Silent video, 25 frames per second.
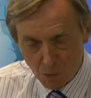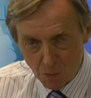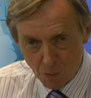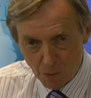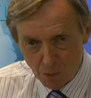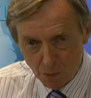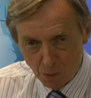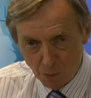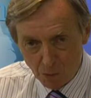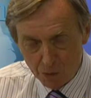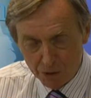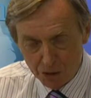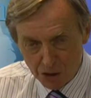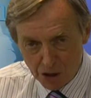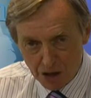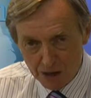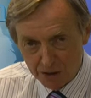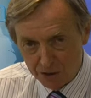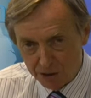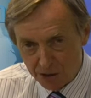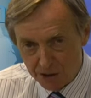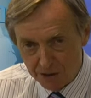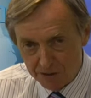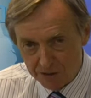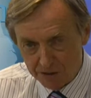What do you
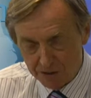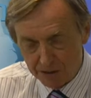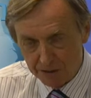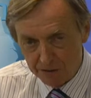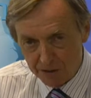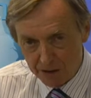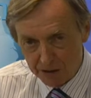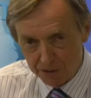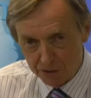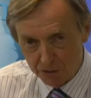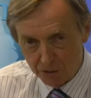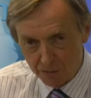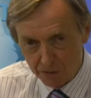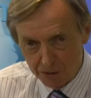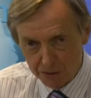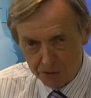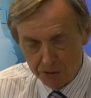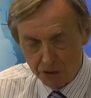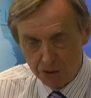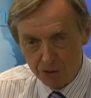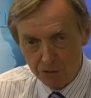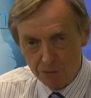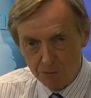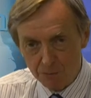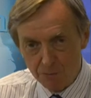actually think they're trying to
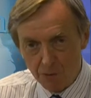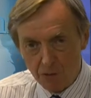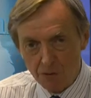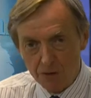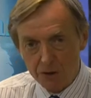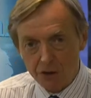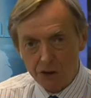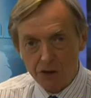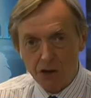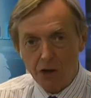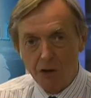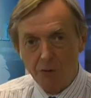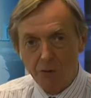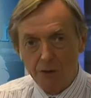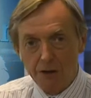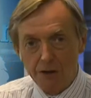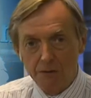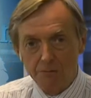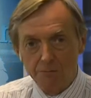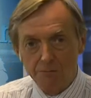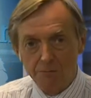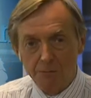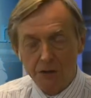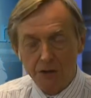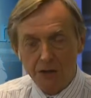do by
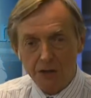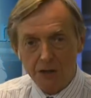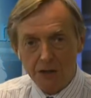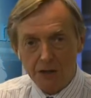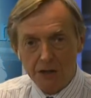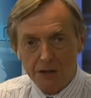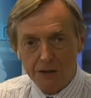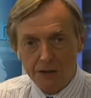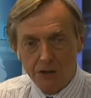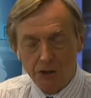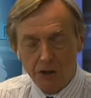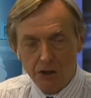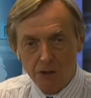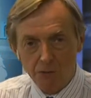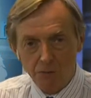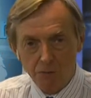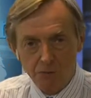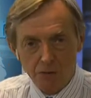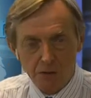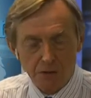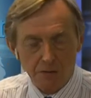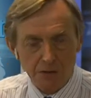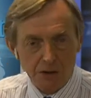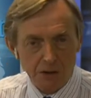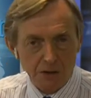showing particularly
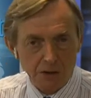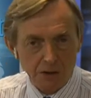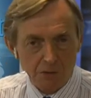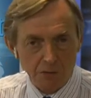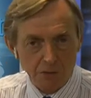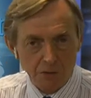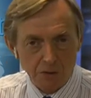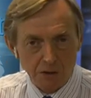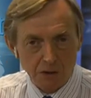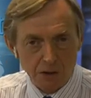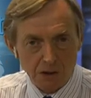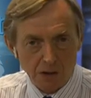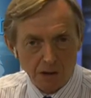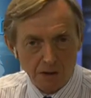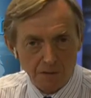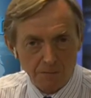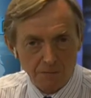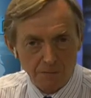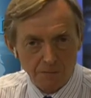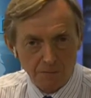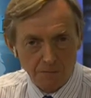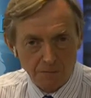children this sort of stuff?